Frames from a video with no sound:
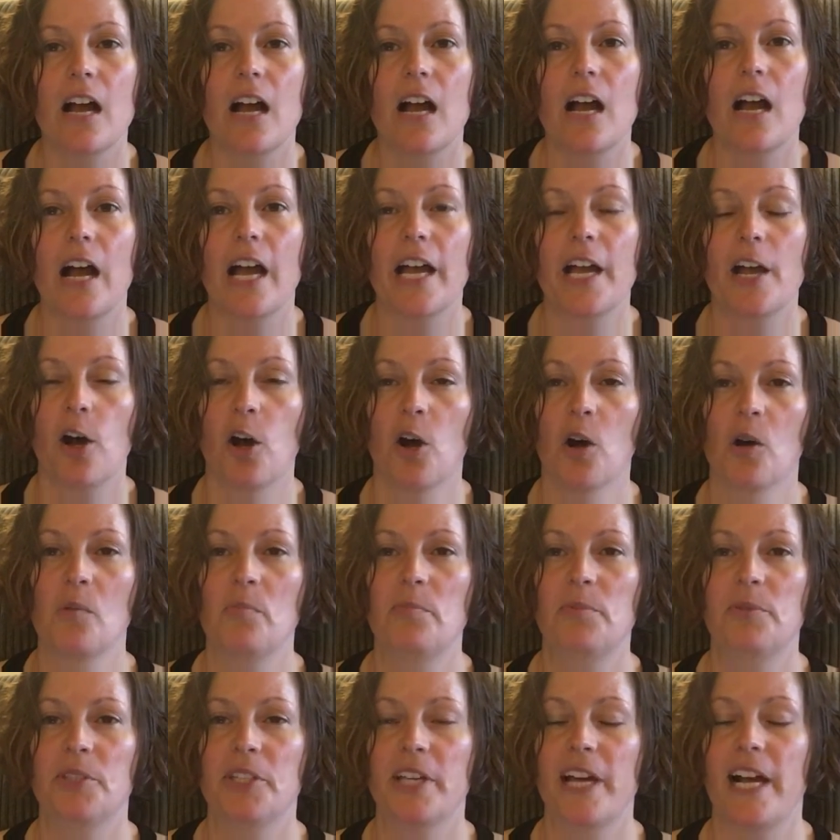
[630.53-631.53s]
I
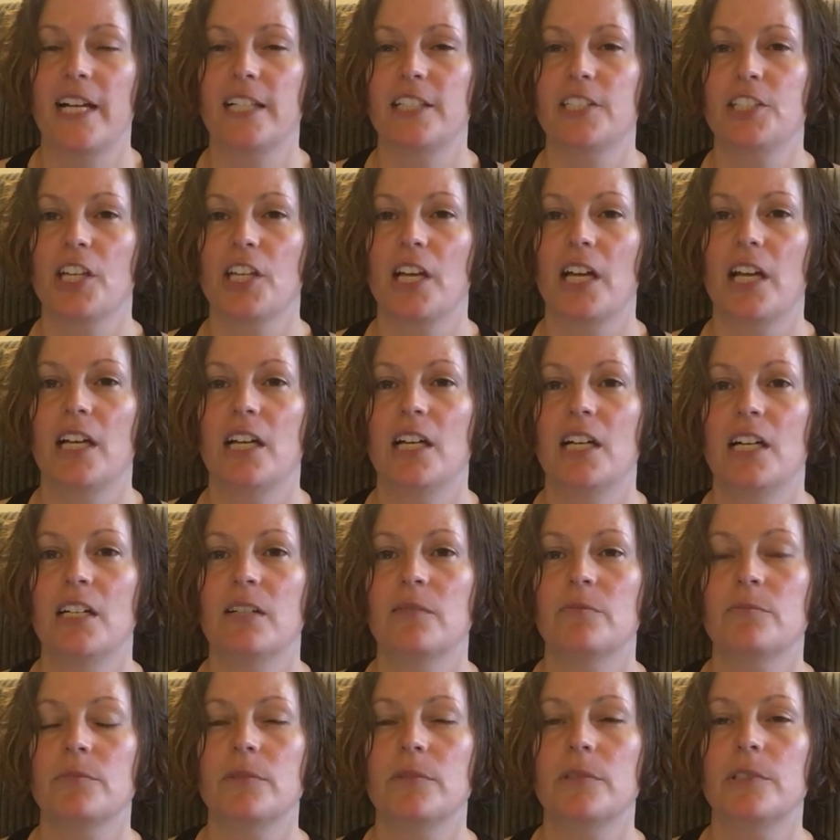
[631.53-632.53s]
hope that um,
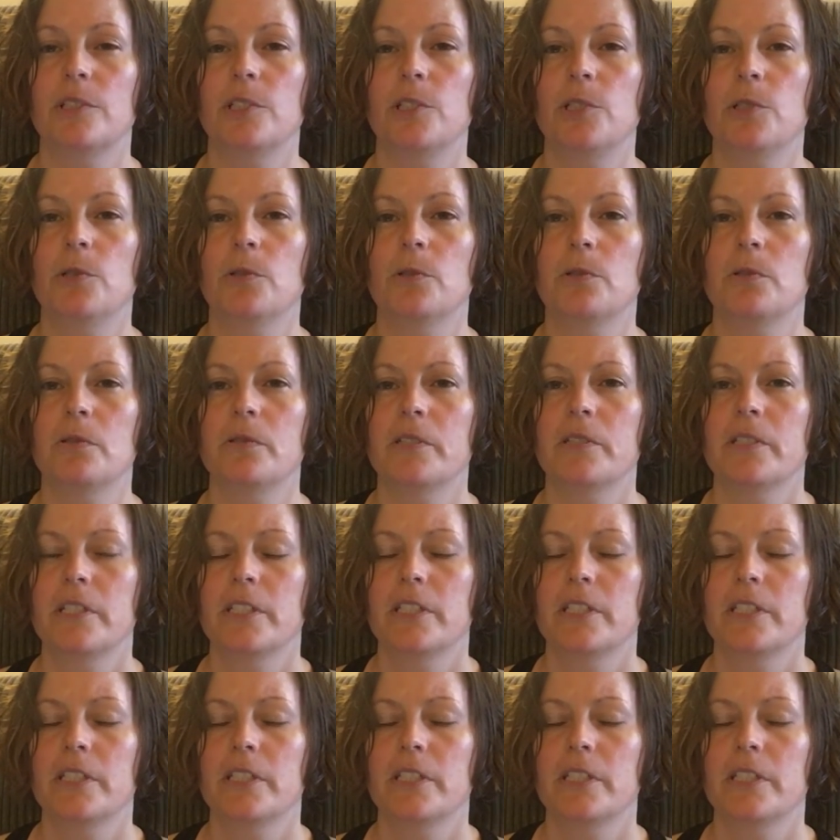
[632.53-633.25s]
you